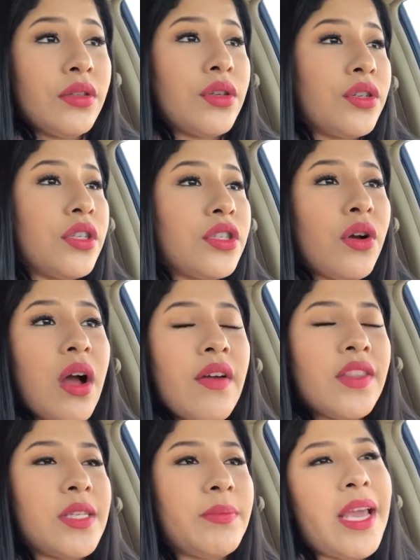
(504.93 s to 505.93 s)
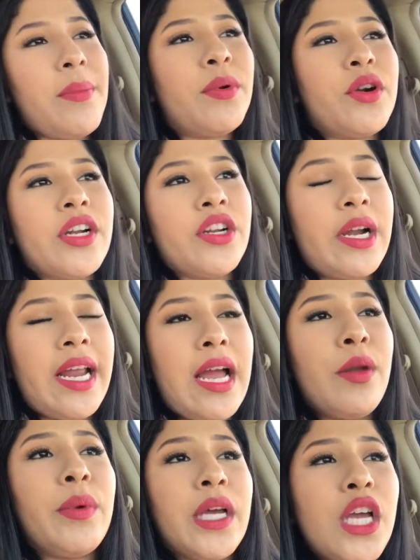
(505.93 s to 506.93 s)
you just don't have this paper in your
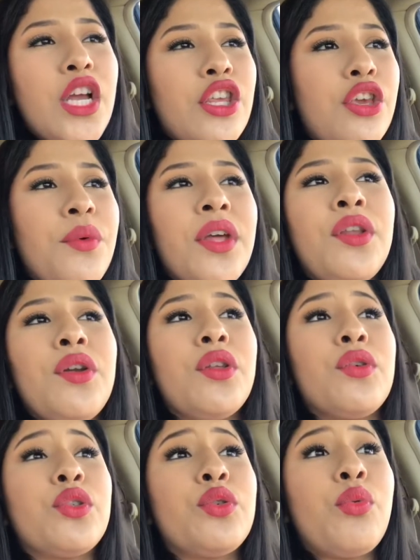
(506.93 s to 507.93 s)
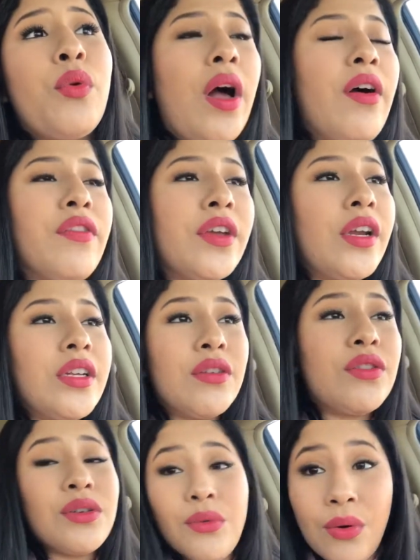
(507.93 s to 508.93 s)
hand, but you went through those 12 years
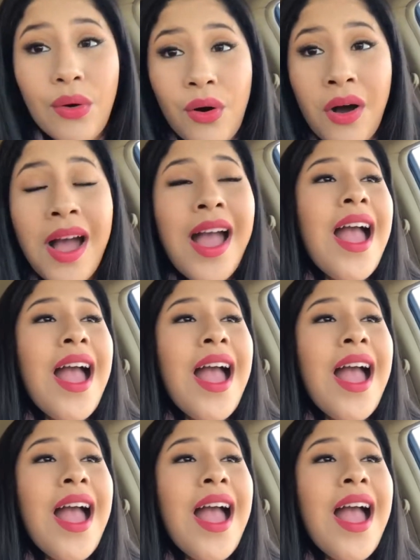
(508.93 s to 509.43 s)
of school,